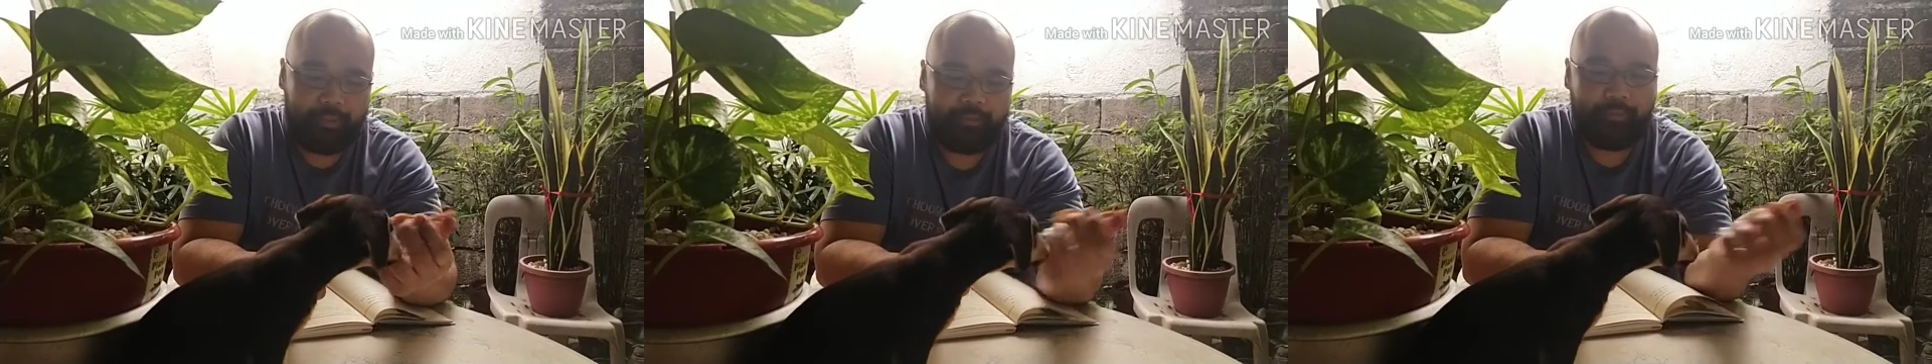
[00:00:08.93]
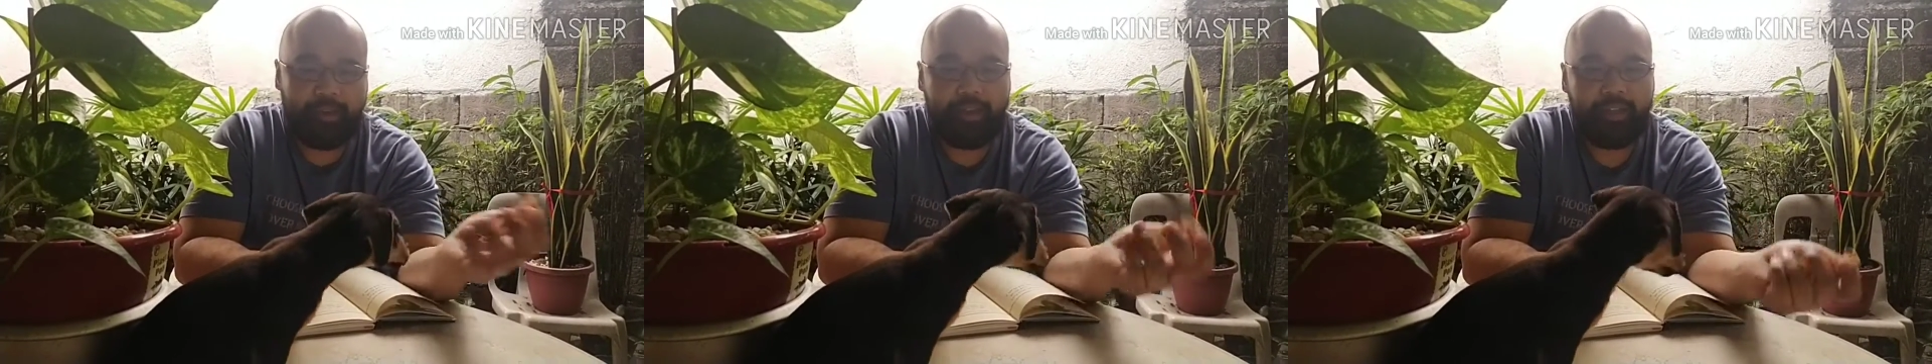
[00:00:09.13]

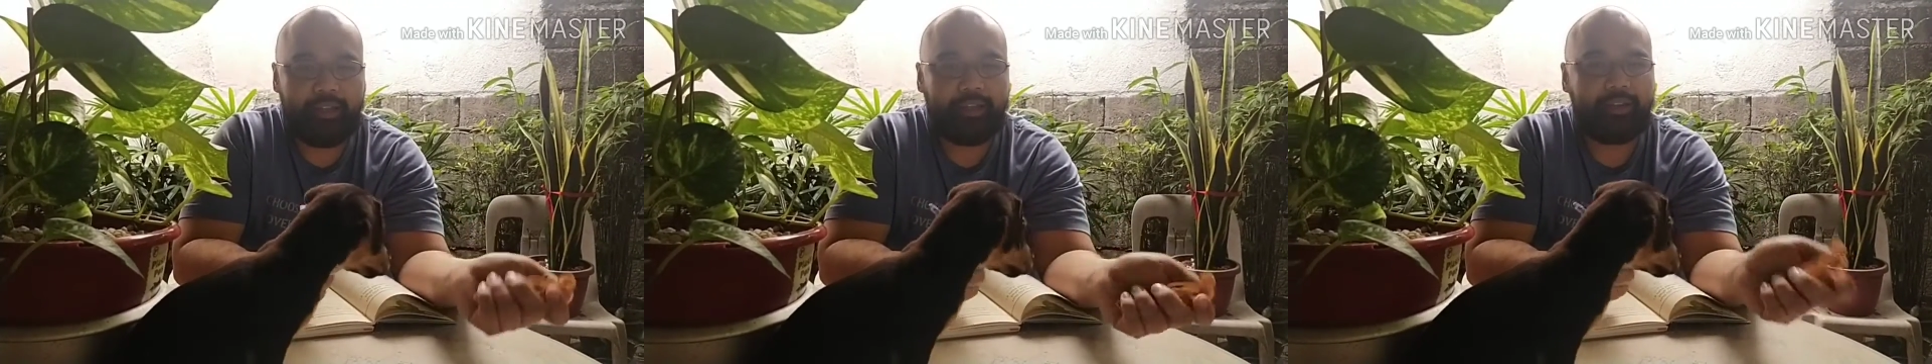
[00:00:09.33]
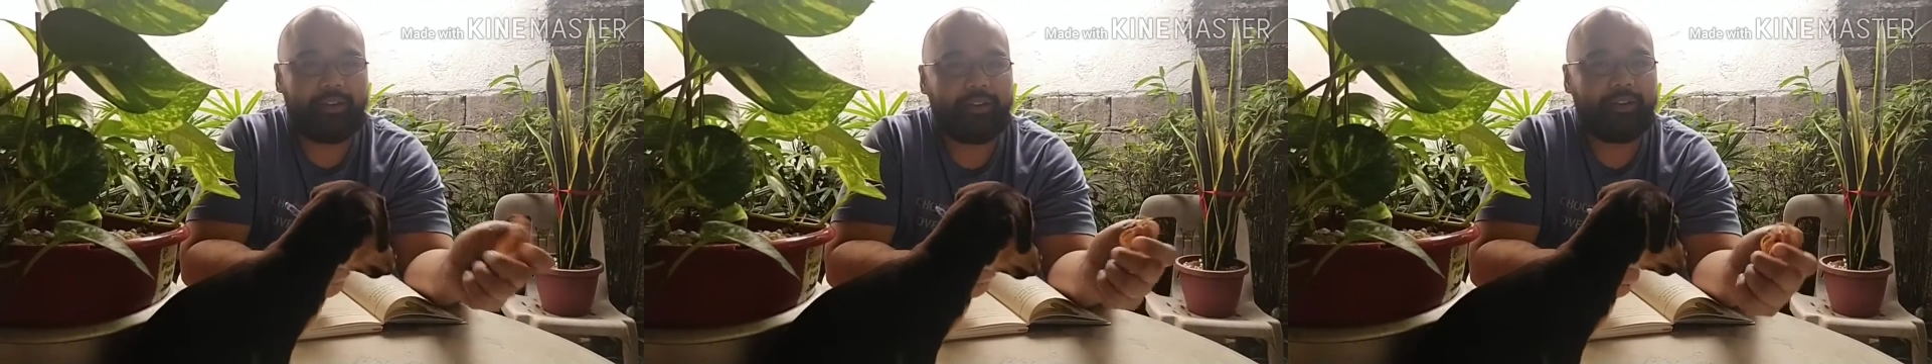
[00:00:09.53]
my
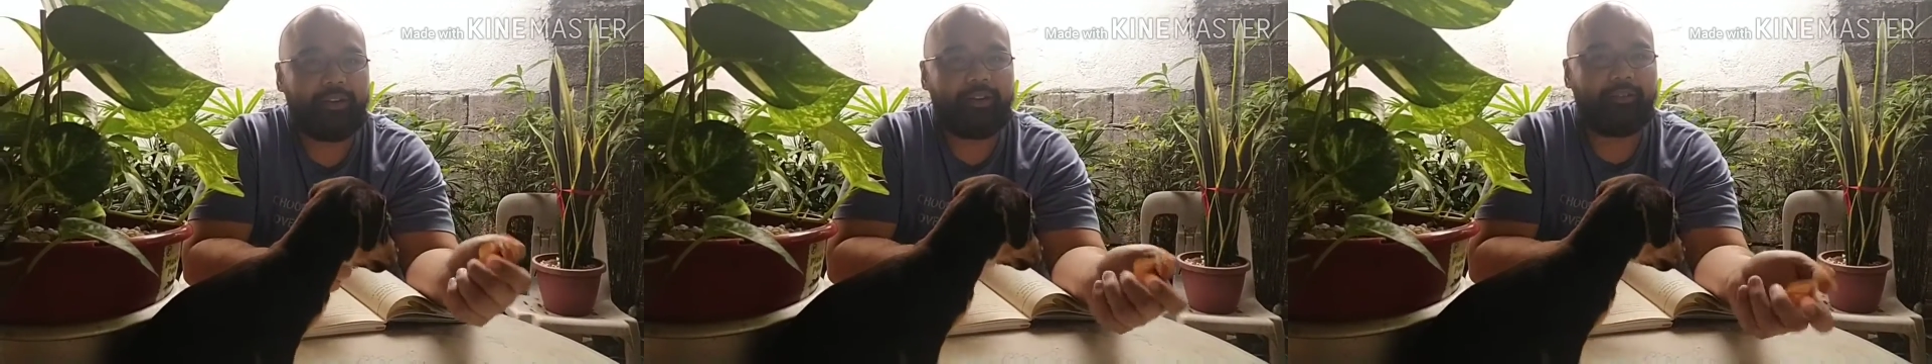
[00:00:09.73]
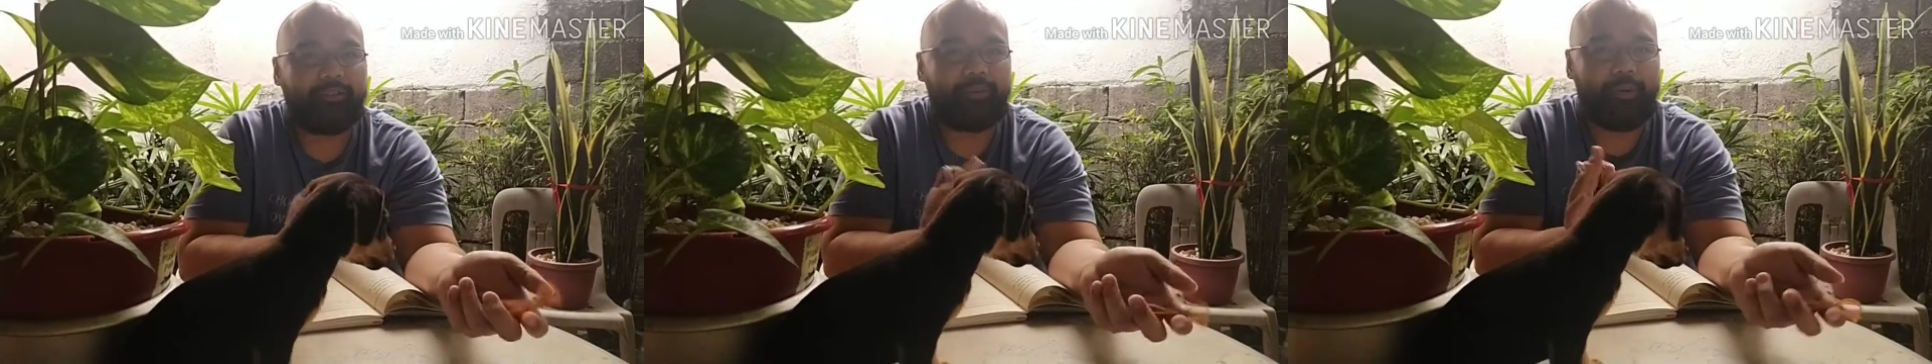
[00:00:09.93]

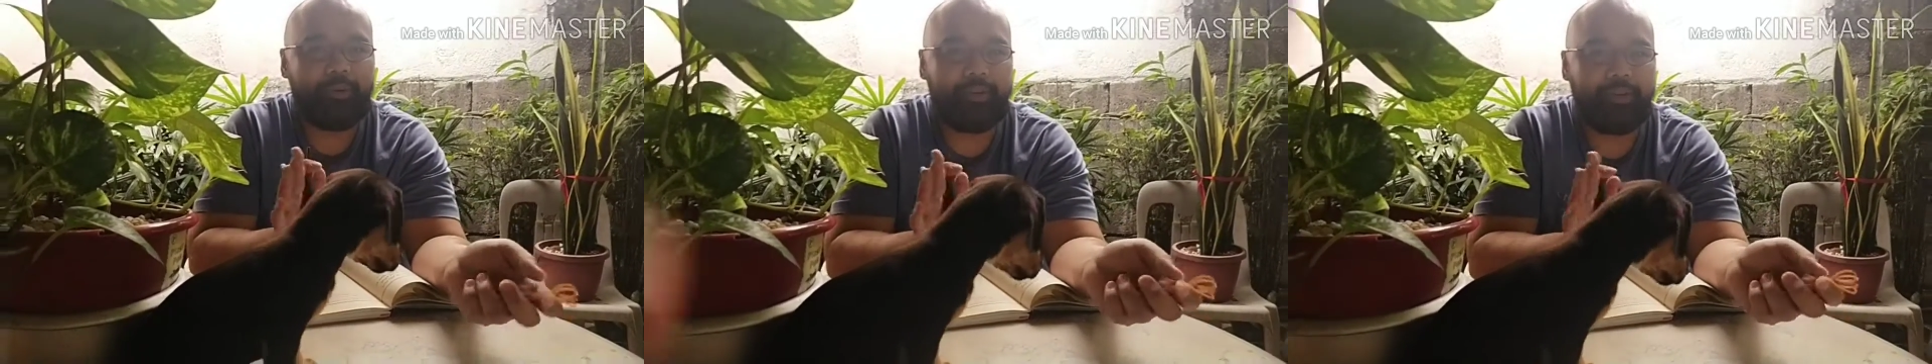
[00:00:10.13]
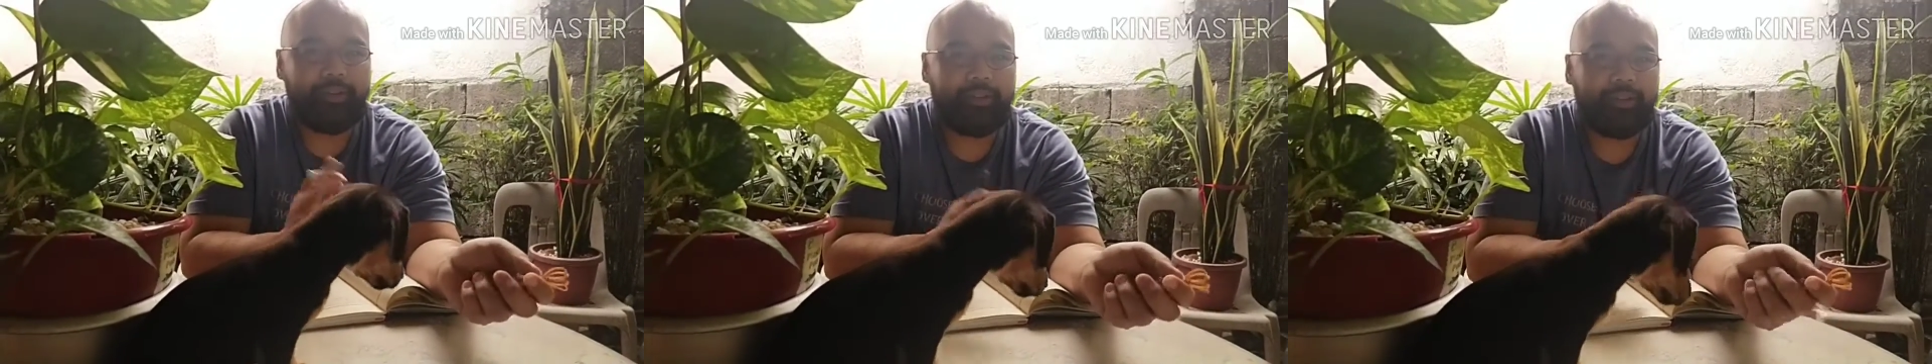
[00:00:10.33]
current
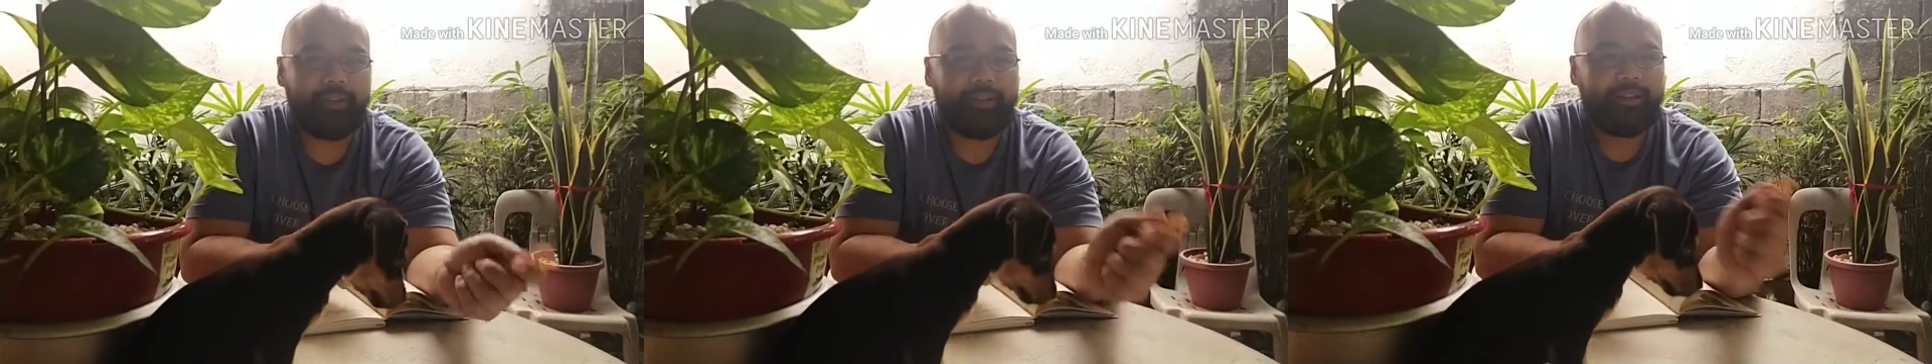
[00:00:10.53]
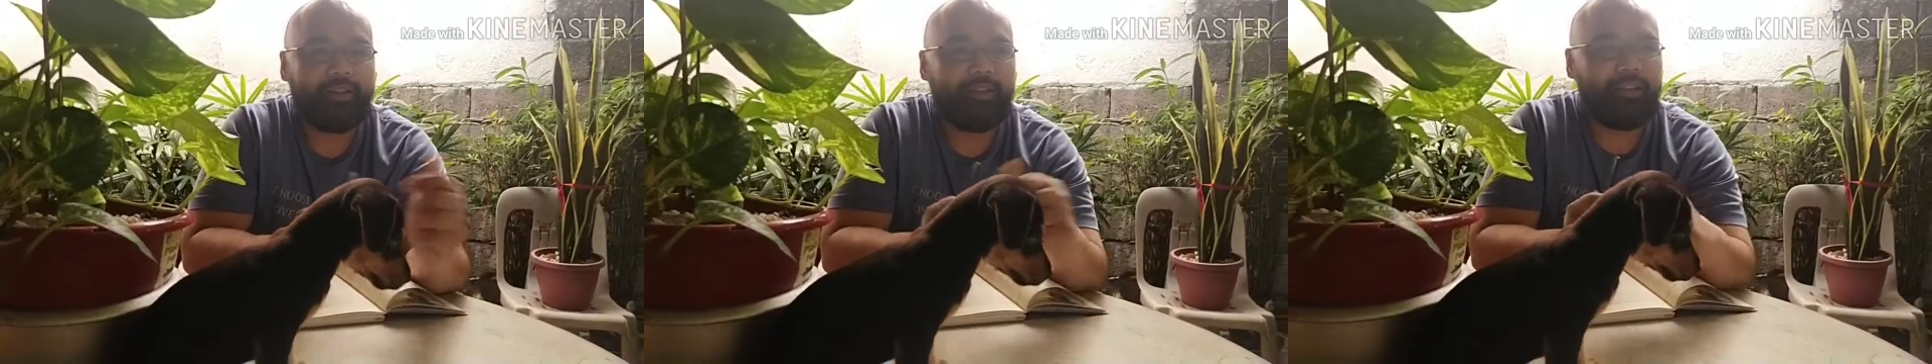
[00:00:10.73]
phone,
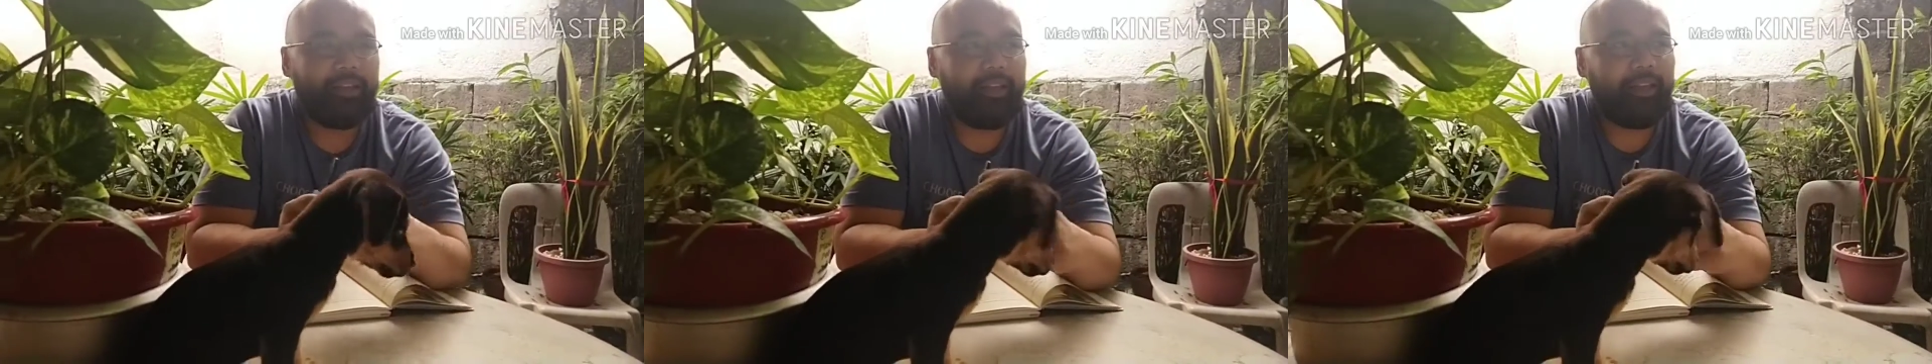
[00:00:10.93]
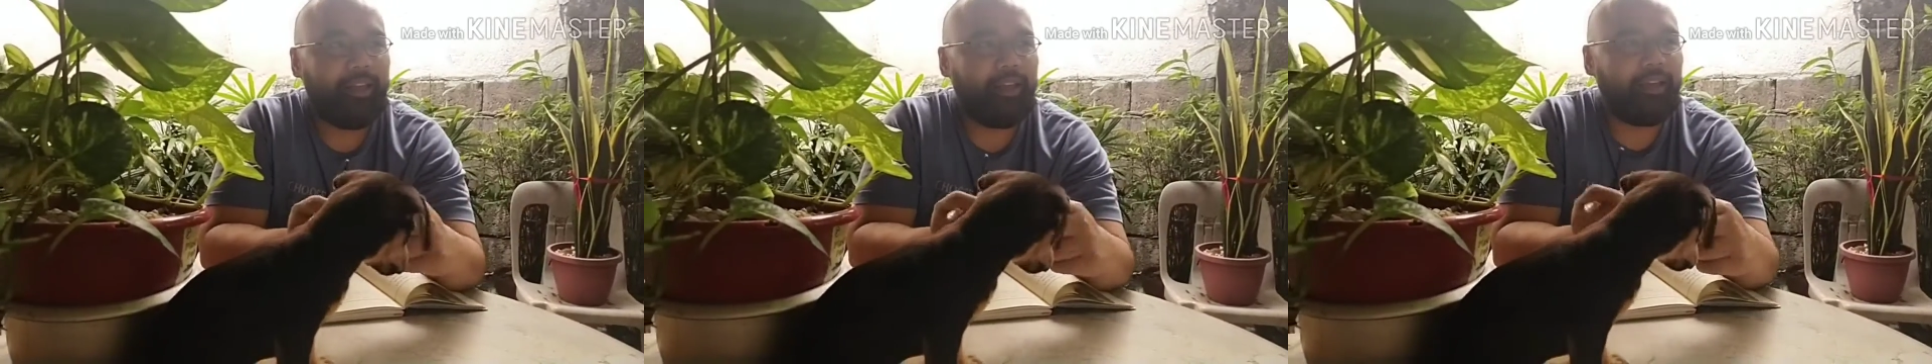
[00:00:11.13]

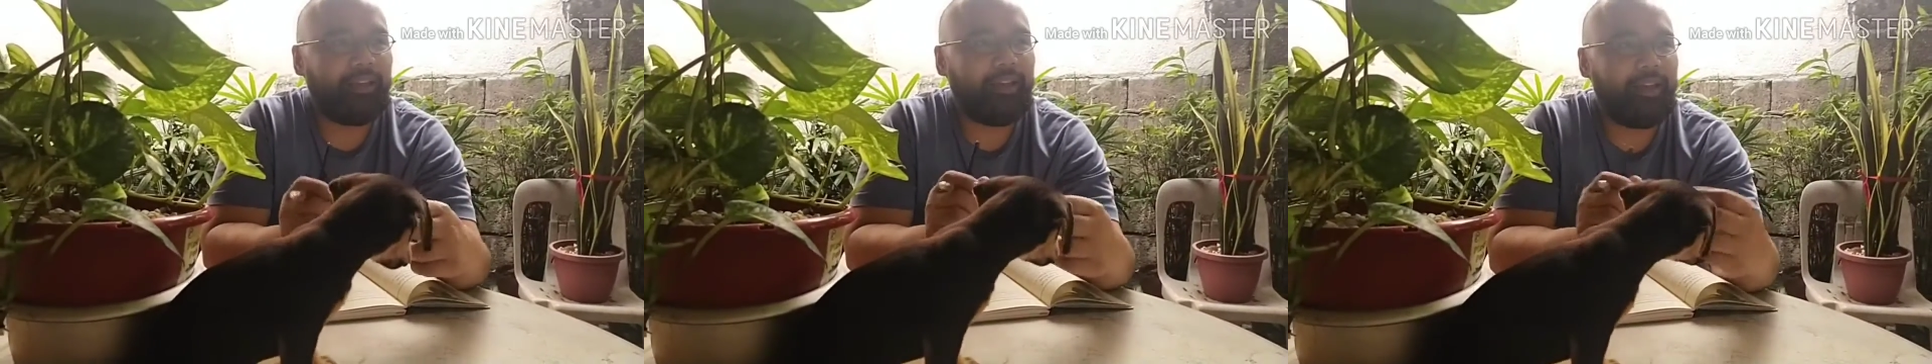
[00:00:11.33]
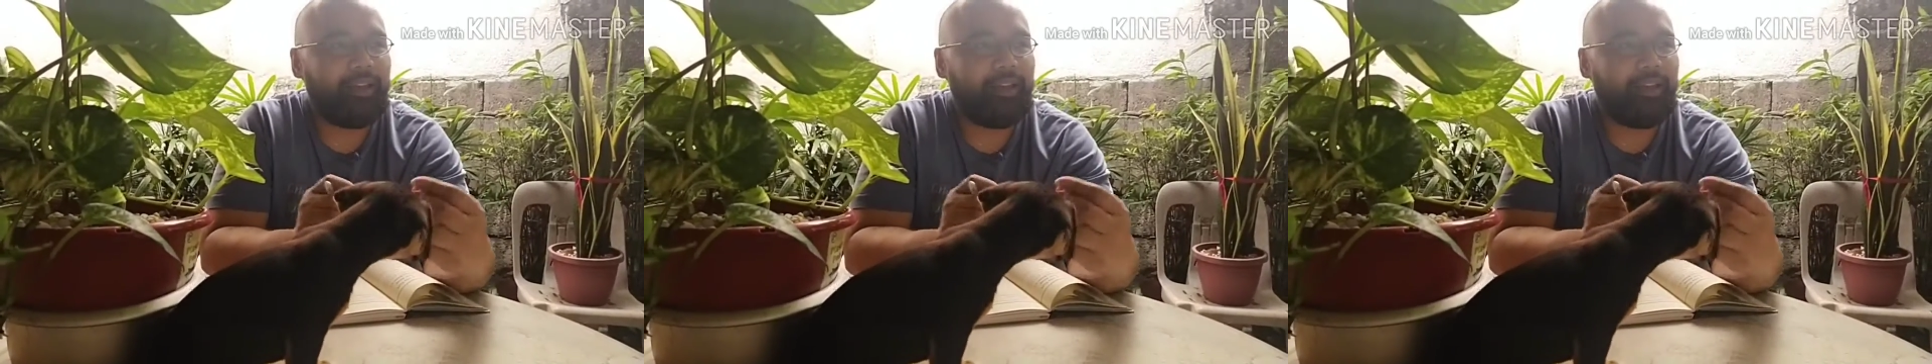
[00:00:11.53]
and